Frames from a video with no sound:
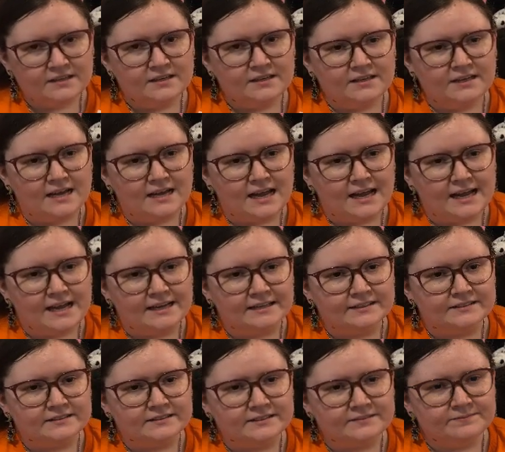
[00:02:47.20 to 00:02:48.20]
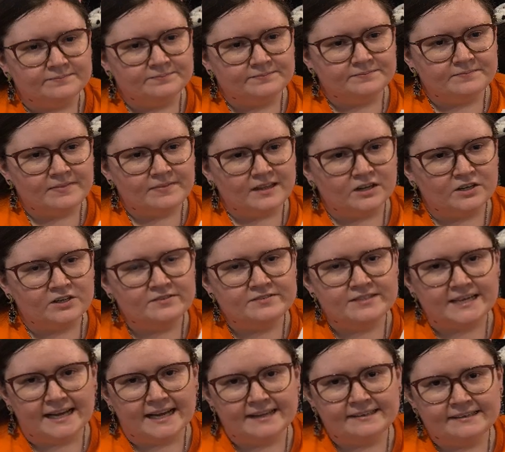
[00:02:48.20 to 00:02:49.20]
and her
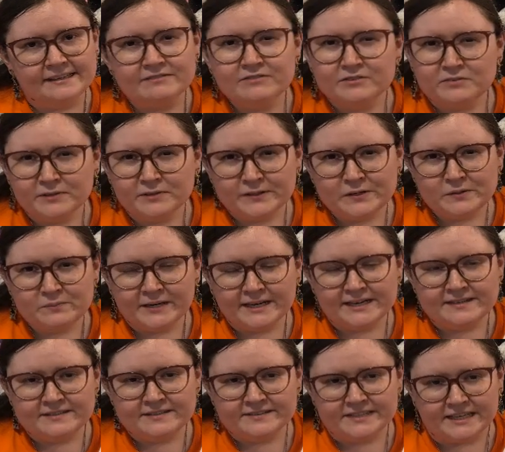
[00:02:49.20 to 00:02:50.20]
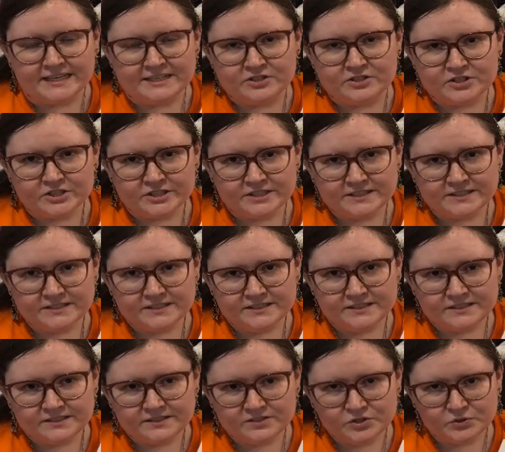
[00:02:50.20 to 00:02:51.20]
dad never really paid attention
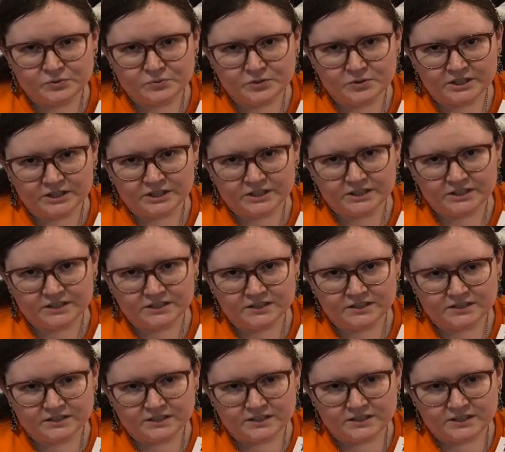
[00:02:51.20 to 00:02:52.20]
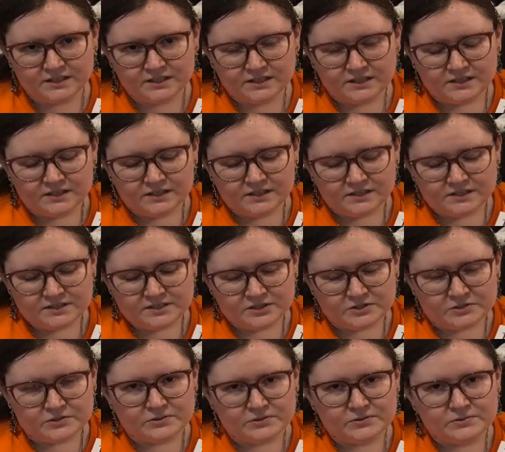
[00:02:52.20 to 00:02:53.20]
to her.
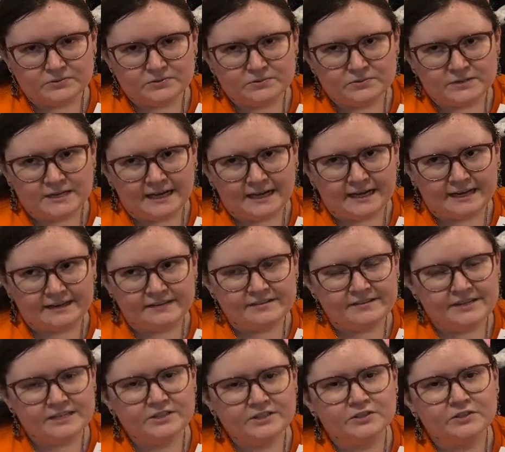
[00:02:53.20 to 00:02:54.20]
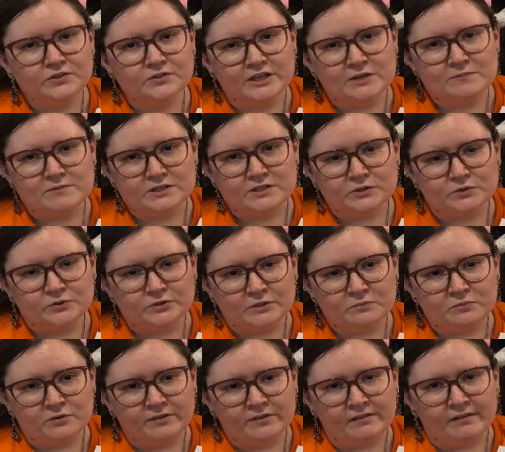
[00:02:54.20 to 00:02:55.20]
So I think her grandma grew up
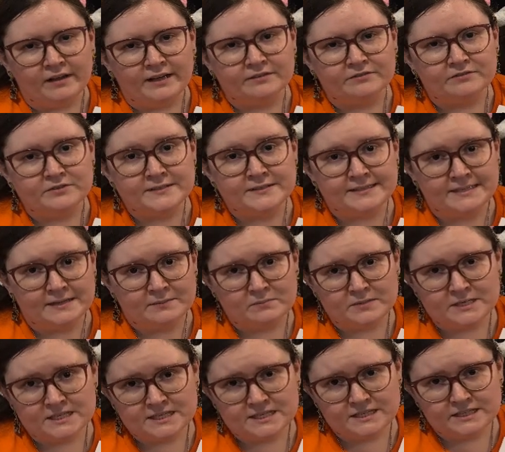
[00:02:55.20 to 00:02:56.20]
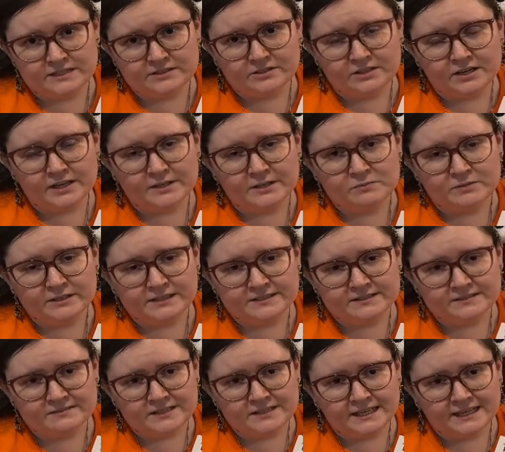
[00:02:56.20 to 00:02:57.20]
with a lot of resentment in her heart because
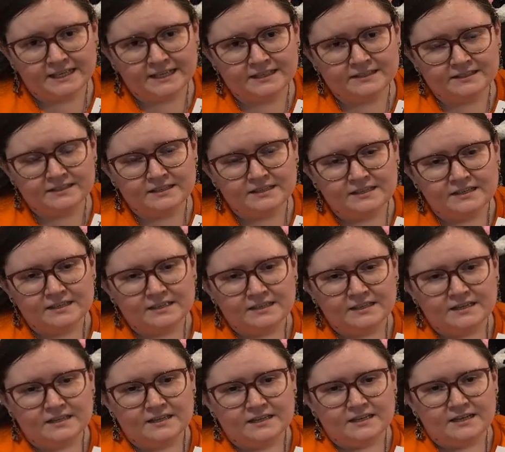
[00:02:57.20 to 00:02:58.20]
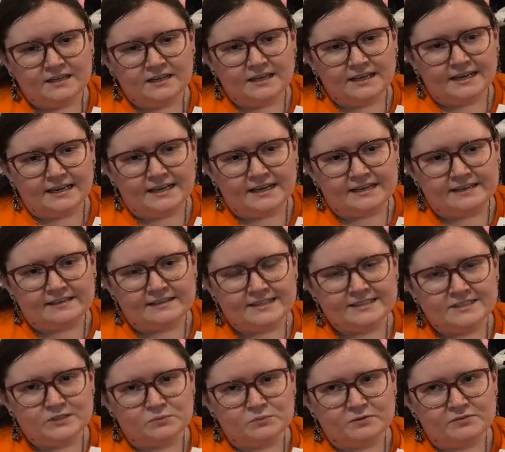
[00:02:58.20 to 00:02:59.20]
of that. And
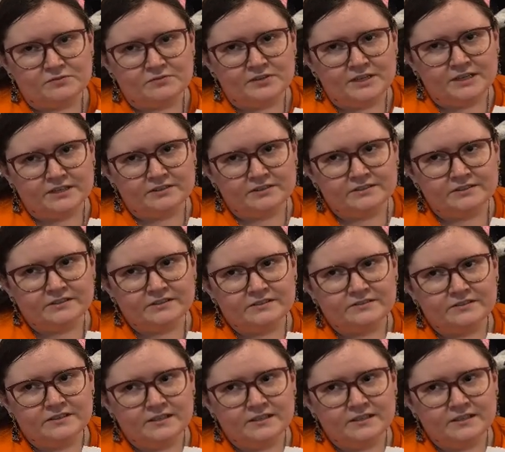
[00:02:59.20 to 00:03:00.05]
it's revealed